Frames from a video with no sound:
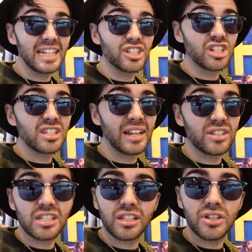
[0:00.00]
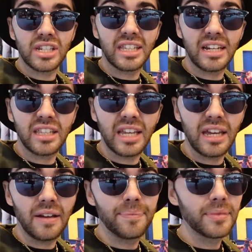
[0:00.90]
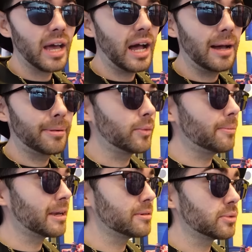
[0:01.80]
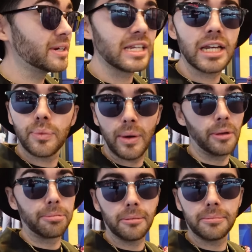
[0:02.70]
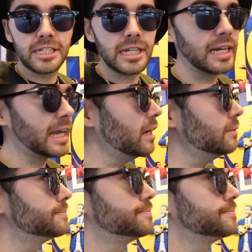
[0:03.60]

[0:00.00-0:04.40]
It just announced it's closing at the end of the year, uh, but it will be coming to the West End where we'll probably see it again.